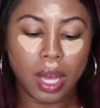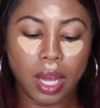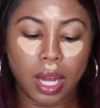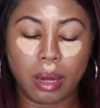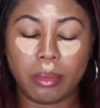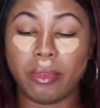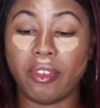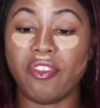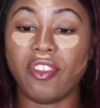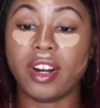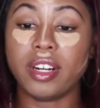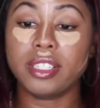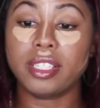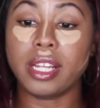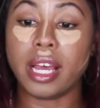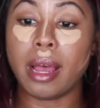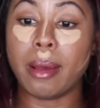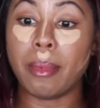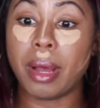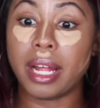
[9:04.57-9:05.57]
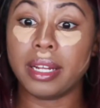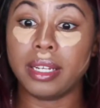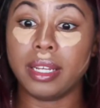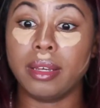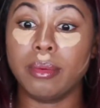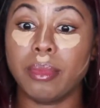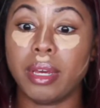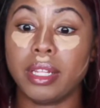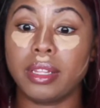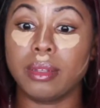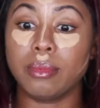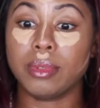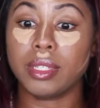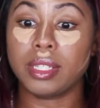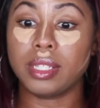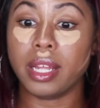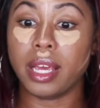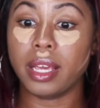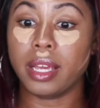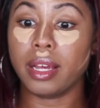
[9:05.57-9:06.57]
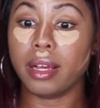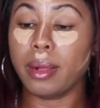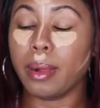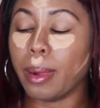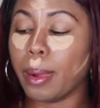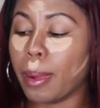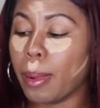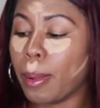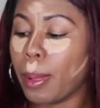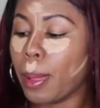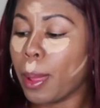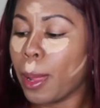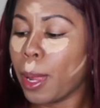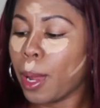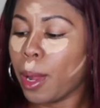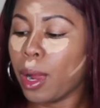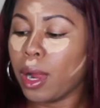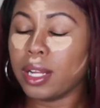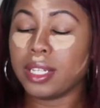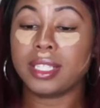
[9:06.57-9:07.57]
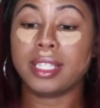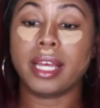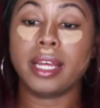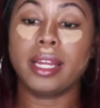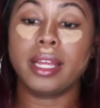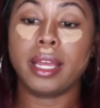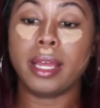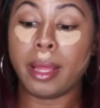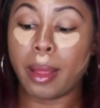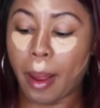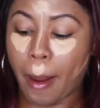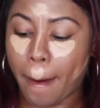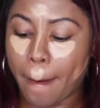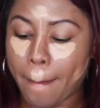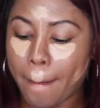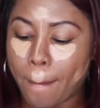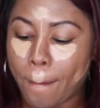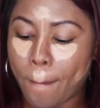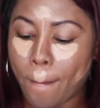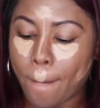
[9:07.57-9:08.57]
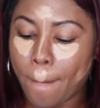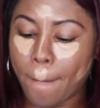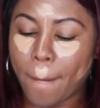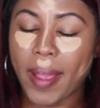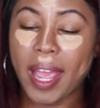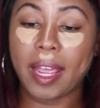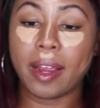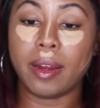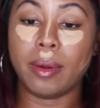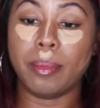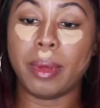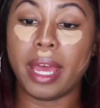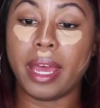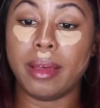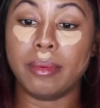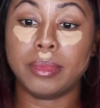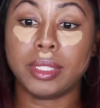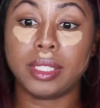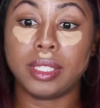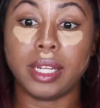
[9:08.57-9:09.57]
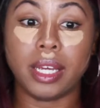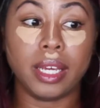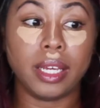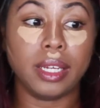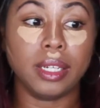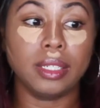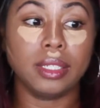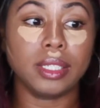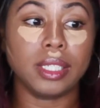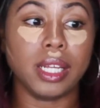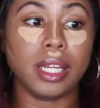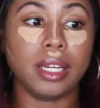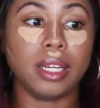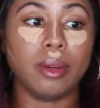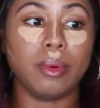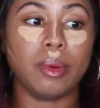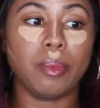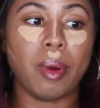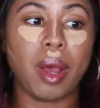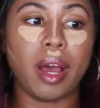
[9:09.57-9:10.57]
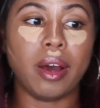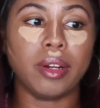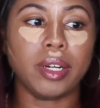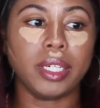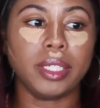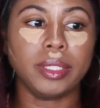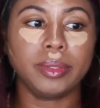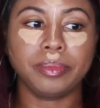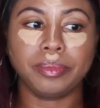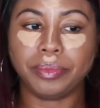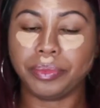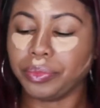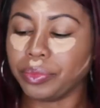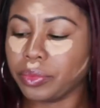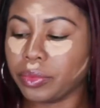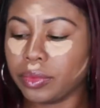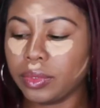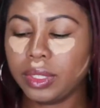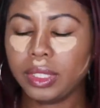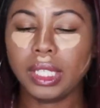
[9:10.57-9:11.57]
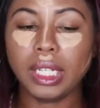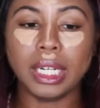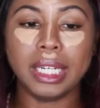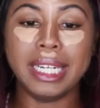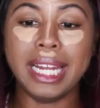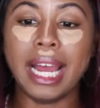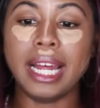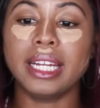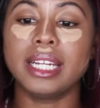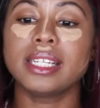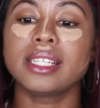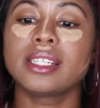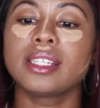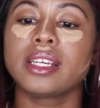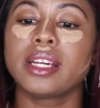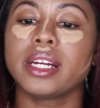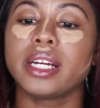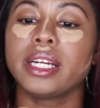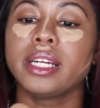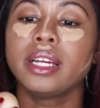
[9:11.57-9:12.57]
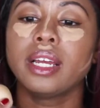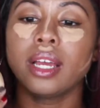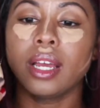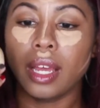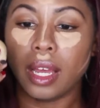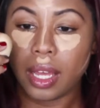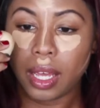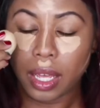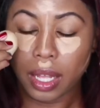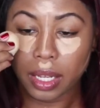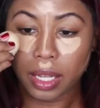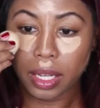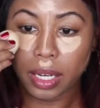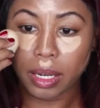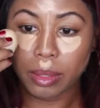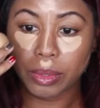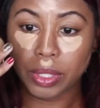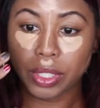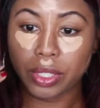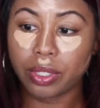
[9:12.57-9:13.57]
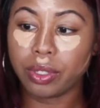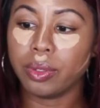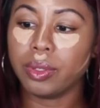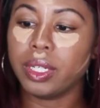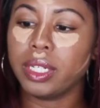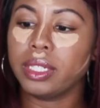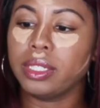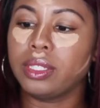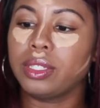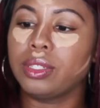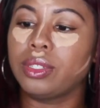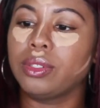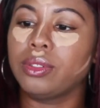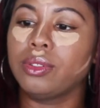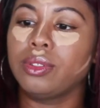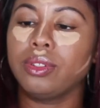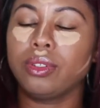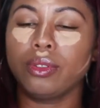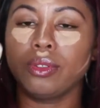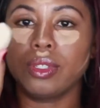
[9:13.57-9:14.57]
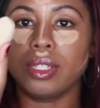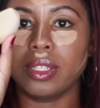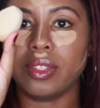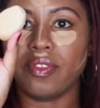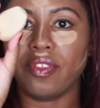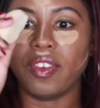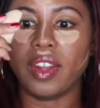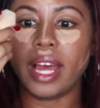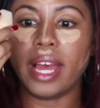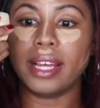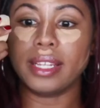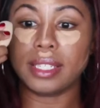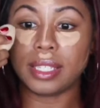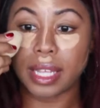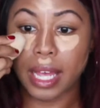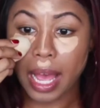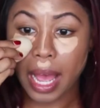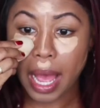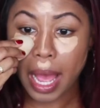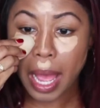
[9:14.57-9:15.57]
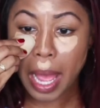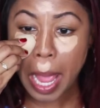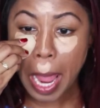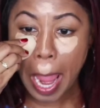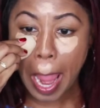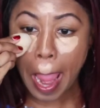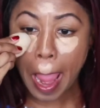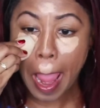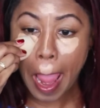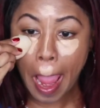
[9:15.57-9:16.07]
The first time I did make the mistake of setting it. Very bad mistake. Setting it with powder. Not necessary. And then I'm just going to use this flat side